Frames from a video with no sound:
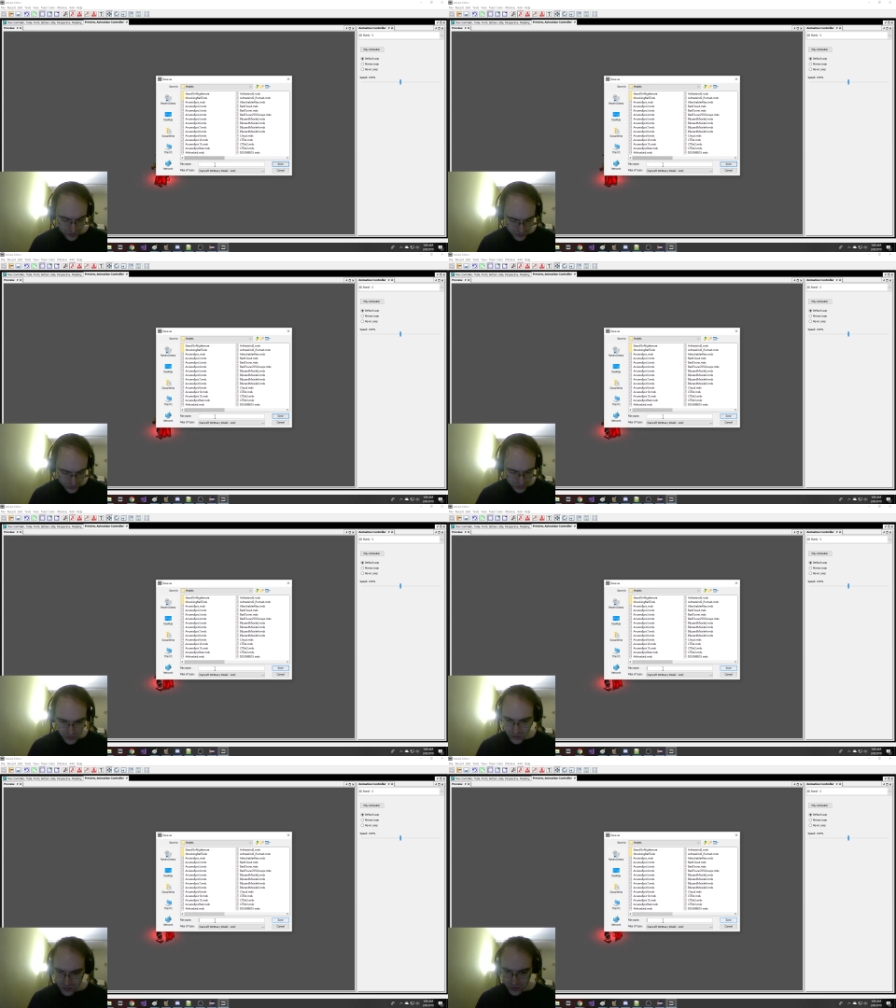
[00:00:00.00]

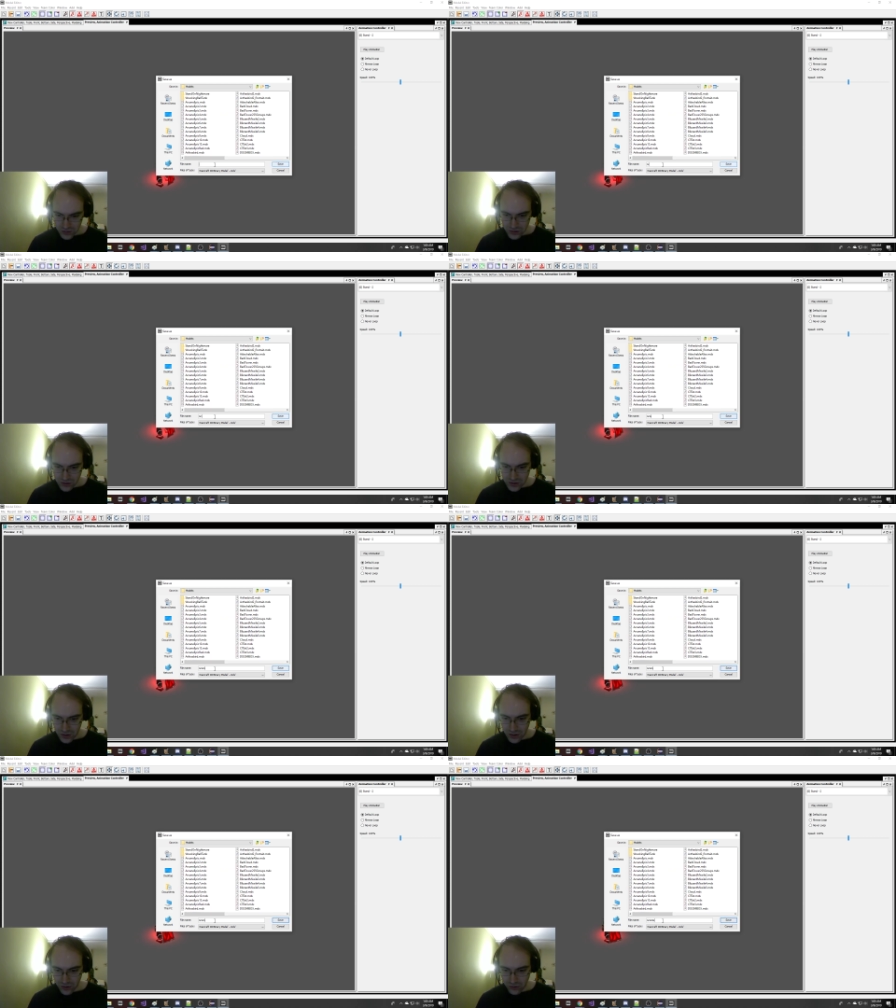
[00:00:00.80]
So let's just
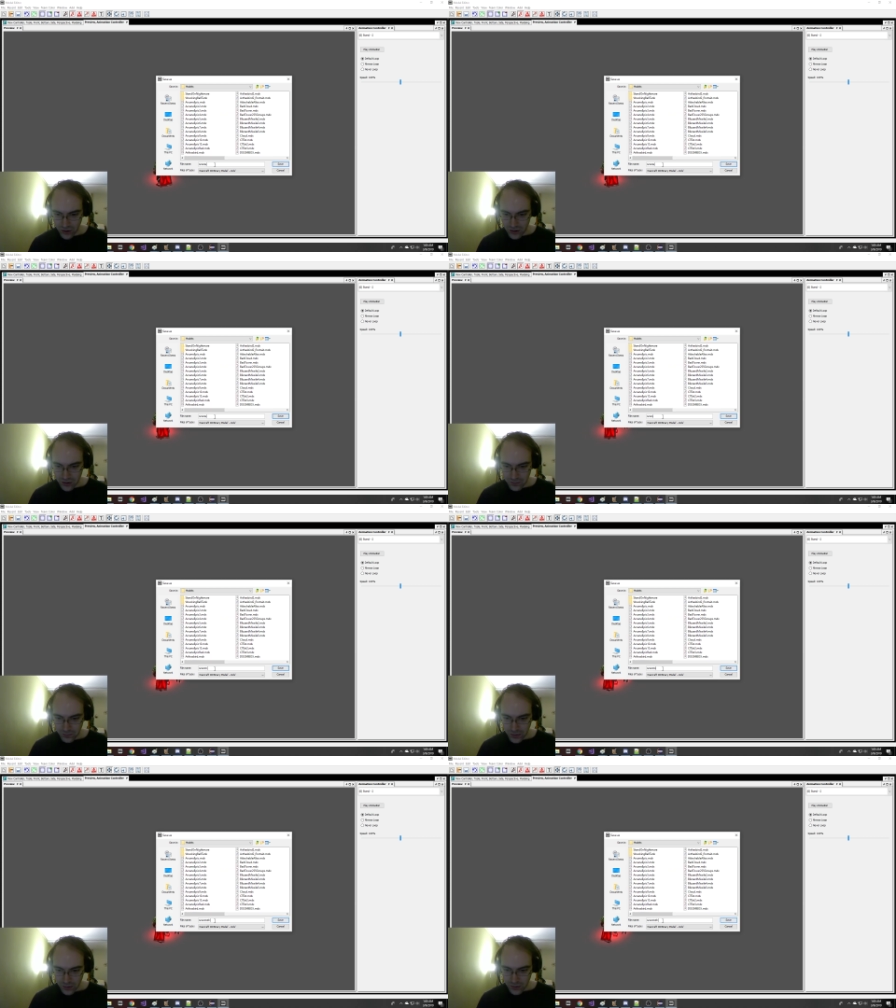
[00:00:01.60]
say Grom
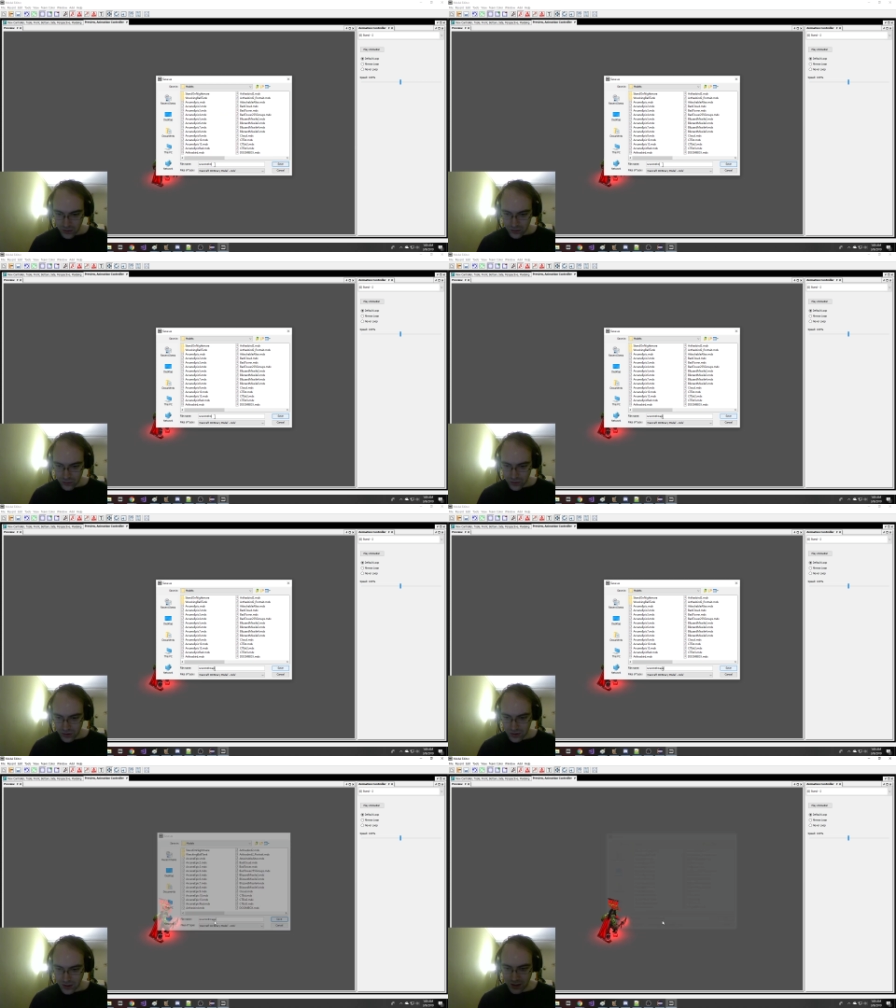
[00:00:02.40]

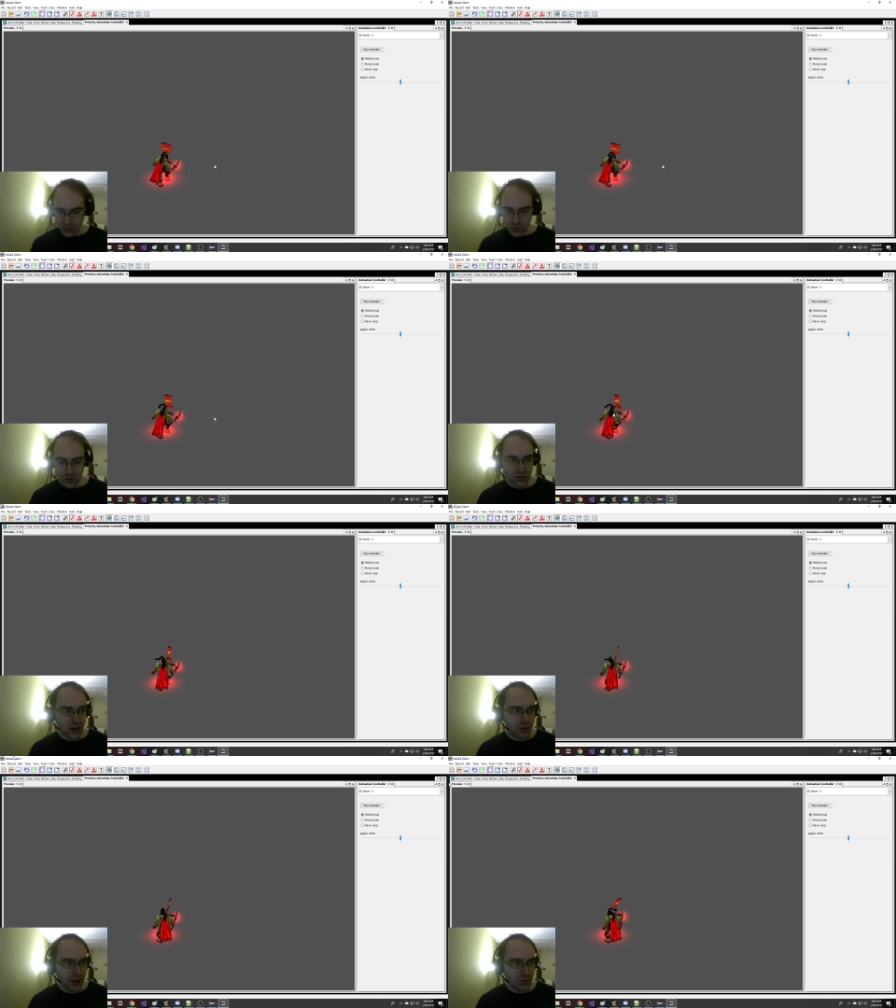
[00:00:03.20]
with cape. We'll
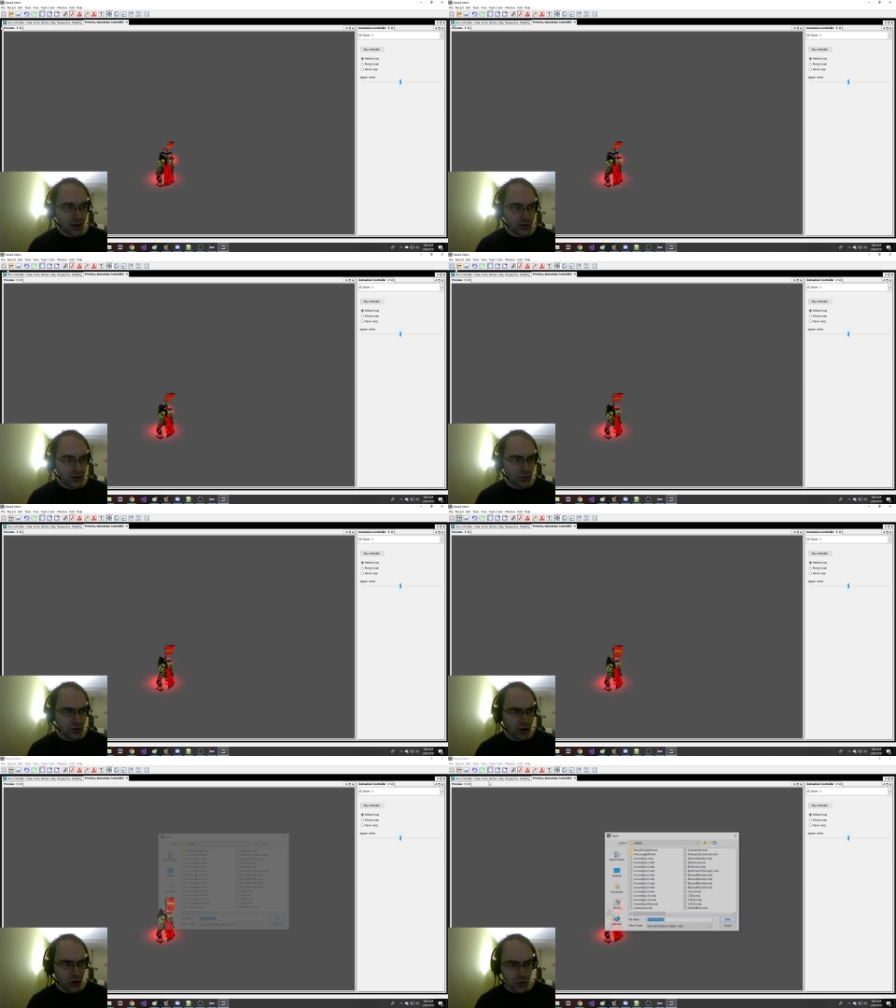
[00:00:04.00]
save that model and we'll
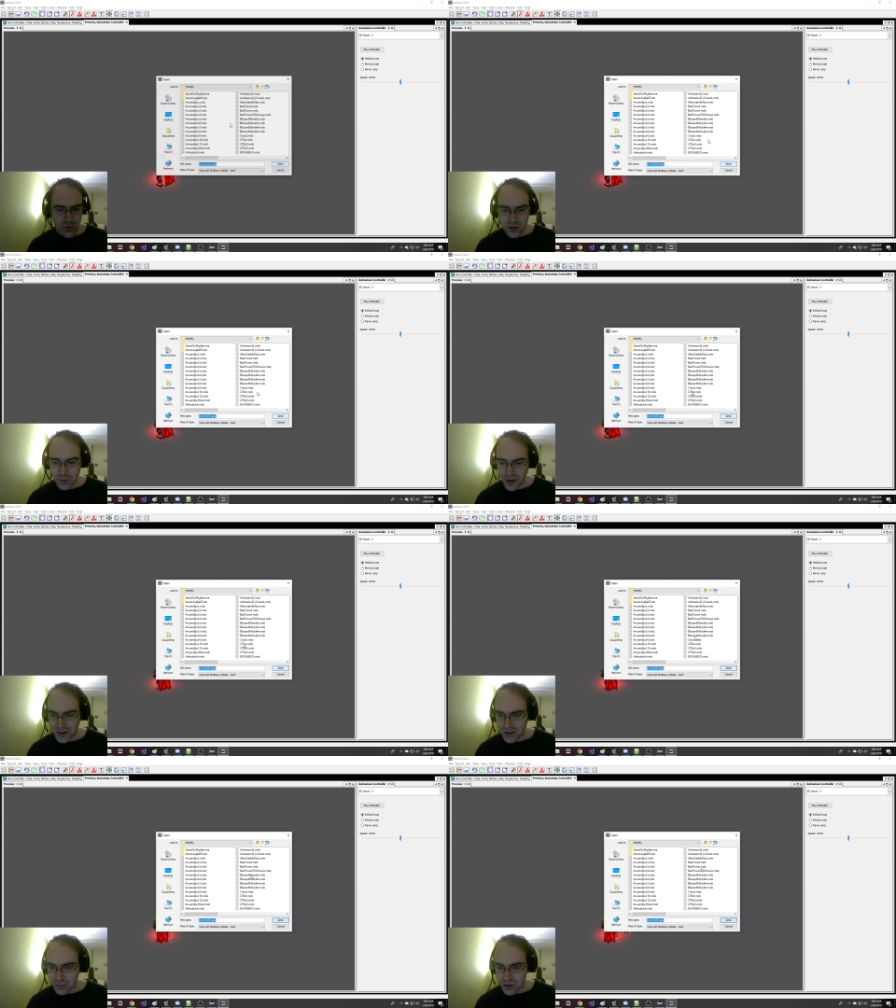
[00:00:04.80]
open it back
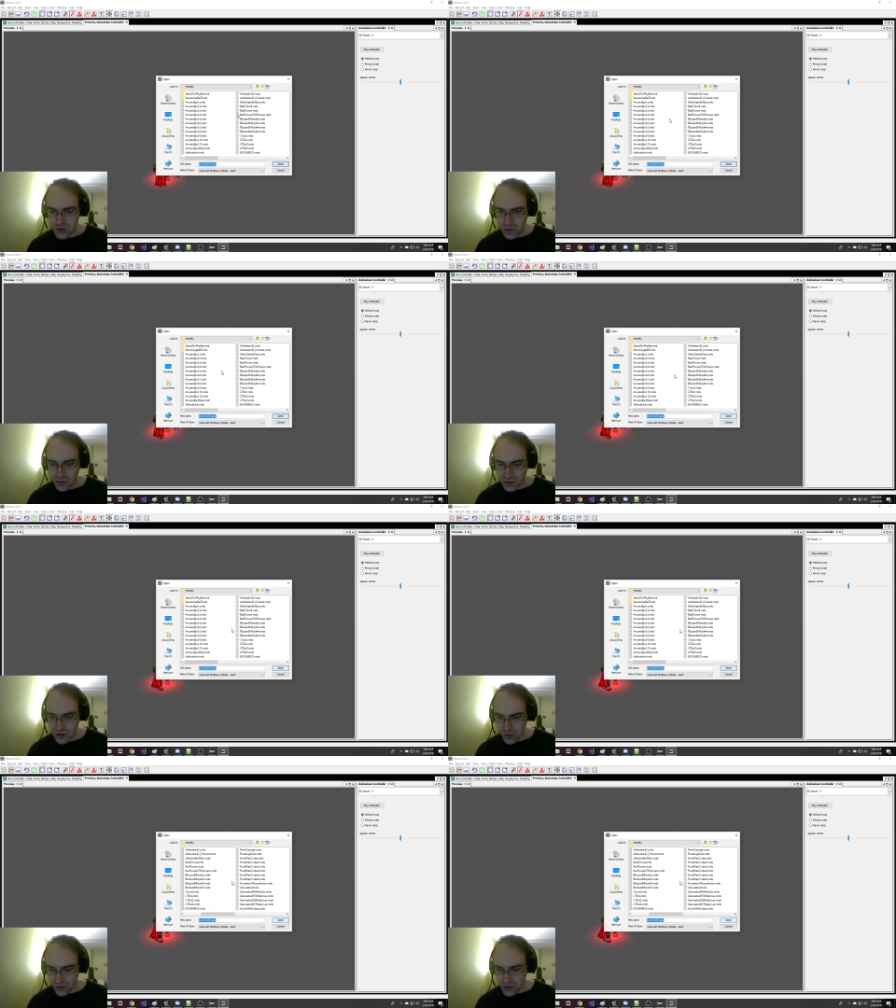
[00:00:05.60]
up just so we can be
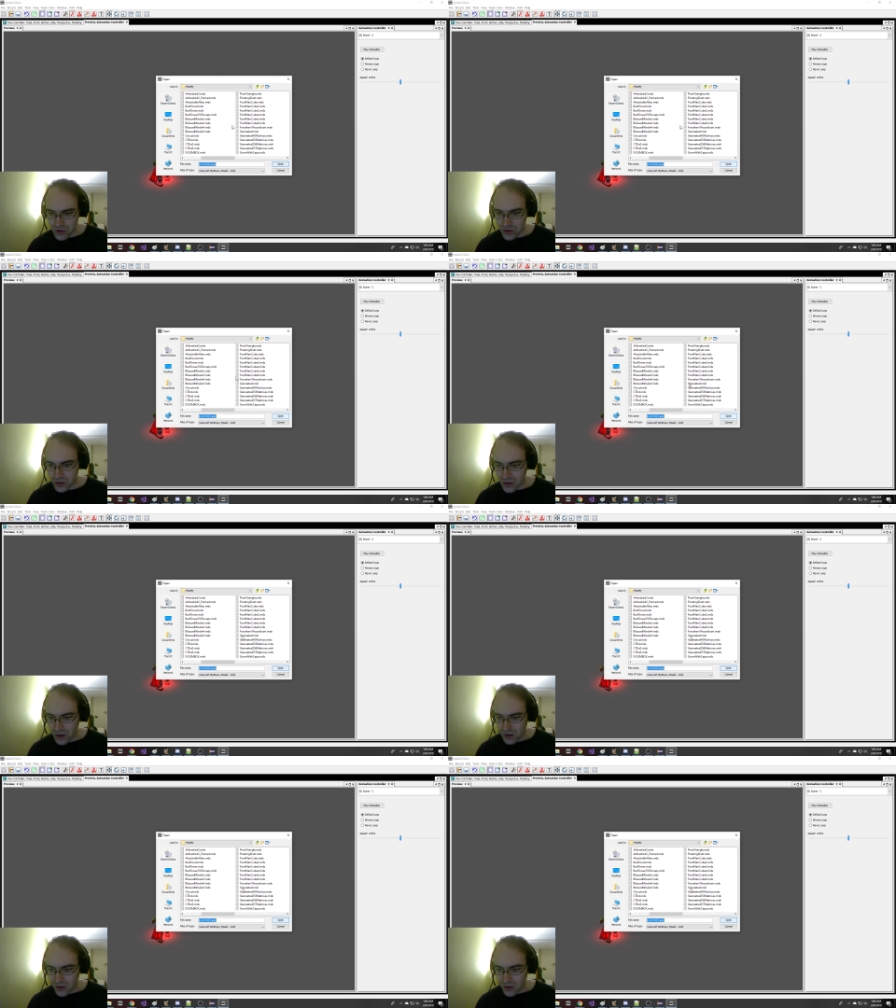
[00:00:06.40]
totally sure